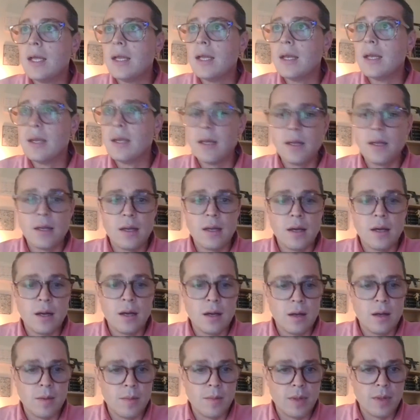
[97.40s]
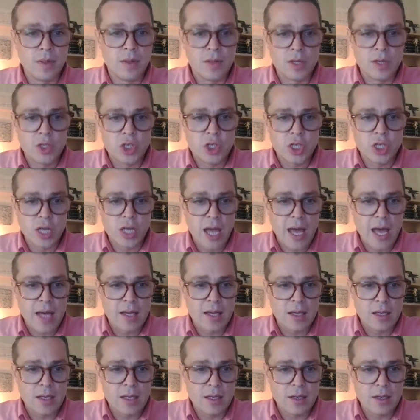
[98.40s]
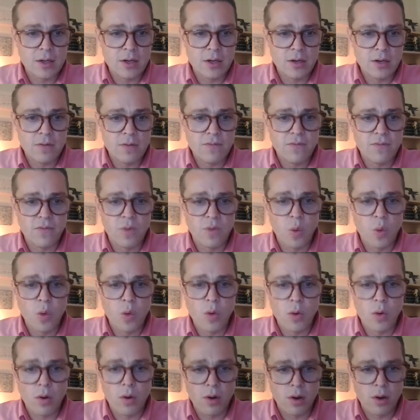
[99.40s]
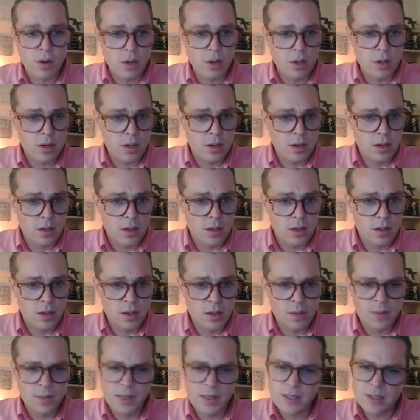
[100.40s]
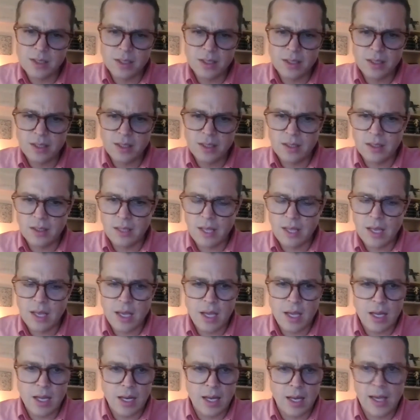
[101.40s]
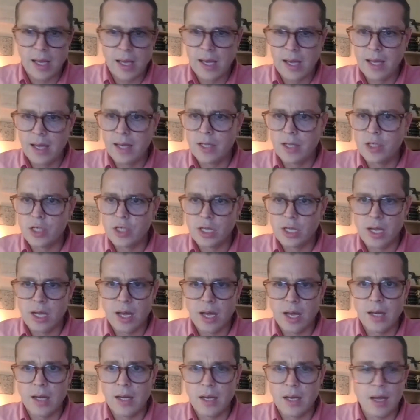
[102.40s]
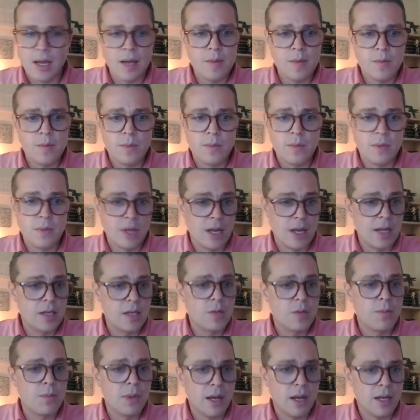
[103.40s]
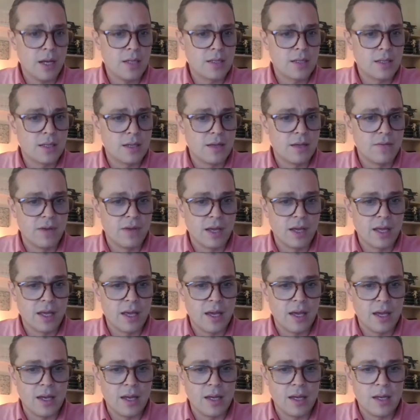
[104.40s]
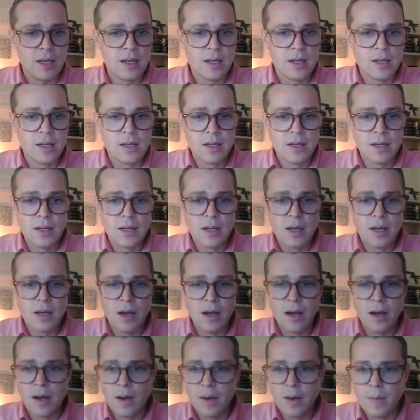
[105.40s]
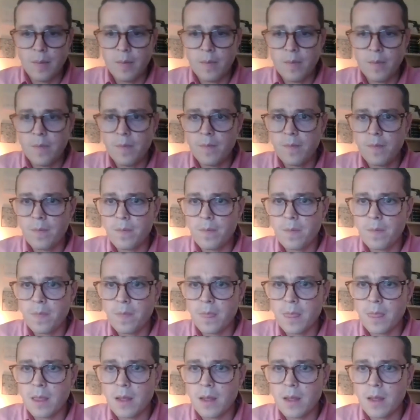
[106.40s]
in the chat here for actually, can I add a chat? I'm not positive I can. Um